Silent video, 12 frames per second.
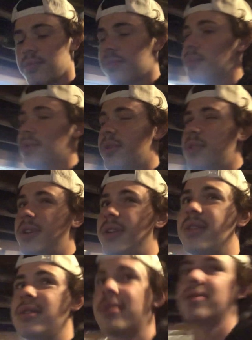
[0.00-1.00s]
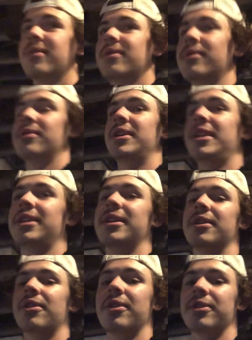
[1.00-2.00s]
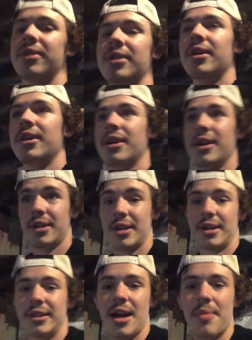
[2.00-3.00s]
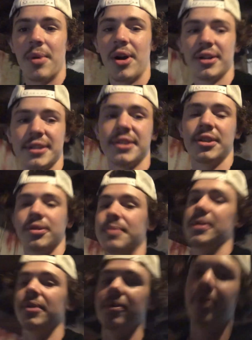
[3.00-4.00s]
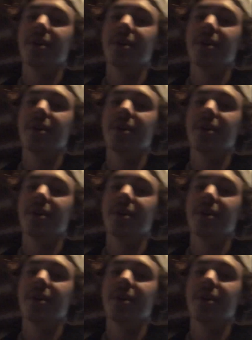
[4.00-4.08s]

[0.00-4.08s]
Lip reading: really leaning on cutting that box up and